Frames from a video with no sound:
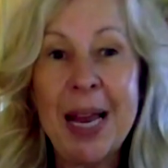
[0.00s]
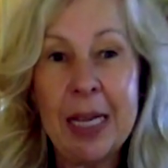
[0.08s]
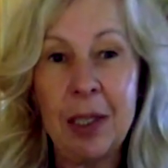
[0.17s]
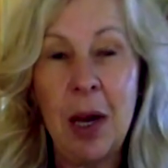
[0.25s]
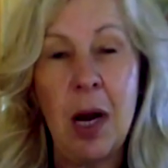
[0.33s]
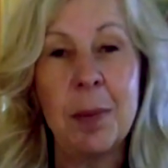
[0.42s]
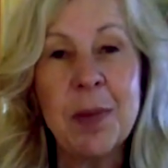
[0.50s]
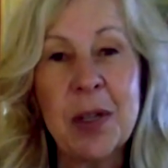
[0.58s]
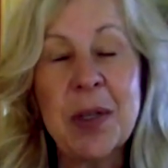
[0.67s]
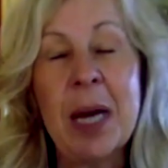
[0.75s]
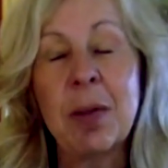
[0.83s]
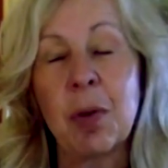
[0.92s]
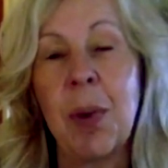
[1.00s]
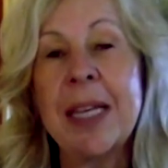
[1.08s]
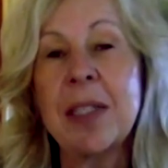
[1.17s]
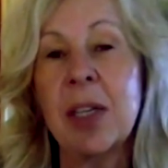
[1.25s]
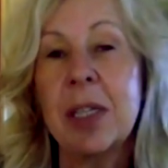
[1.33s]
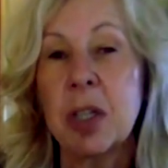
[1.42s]
alarms because I was
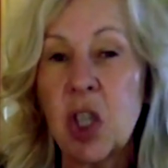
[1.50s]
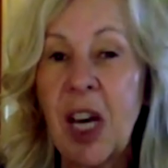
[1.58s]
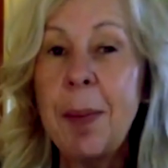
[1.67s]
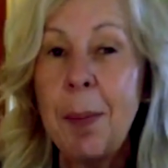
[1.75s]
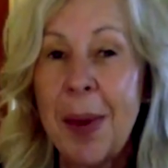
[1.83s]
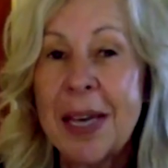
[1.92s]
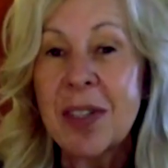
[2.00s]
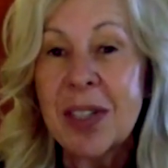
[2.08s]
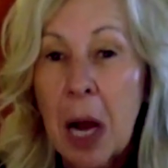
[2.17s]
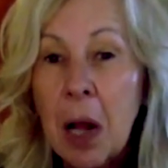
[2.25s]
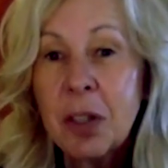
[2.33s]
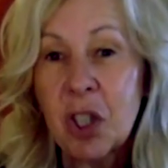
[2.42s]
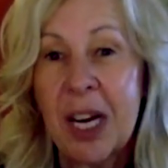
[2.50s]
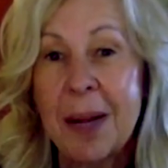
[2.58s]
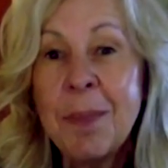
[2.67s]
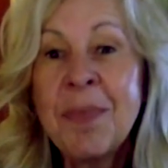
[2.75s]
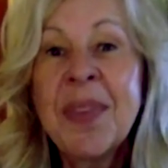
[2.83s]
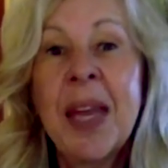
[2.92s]
raised in a shame based culture.